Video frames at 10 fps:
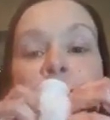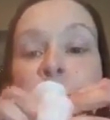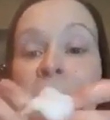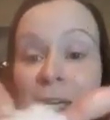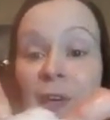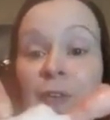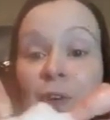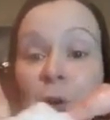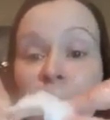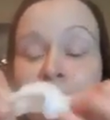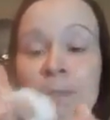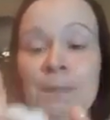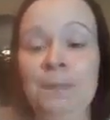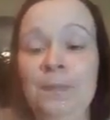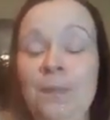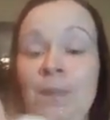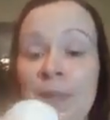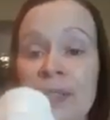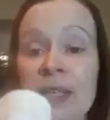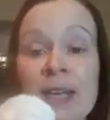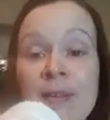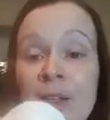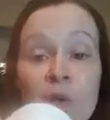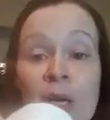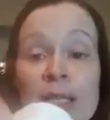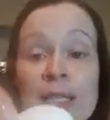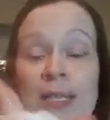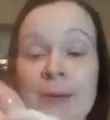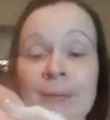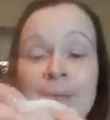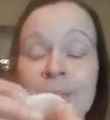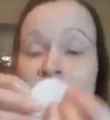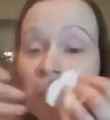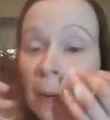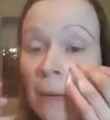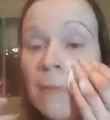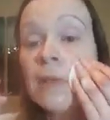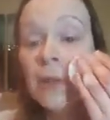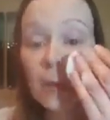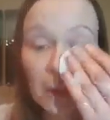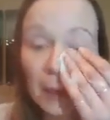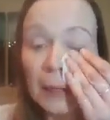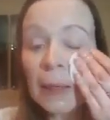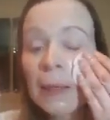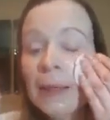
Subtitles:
Make it foam. See, that's all I did. You don't like...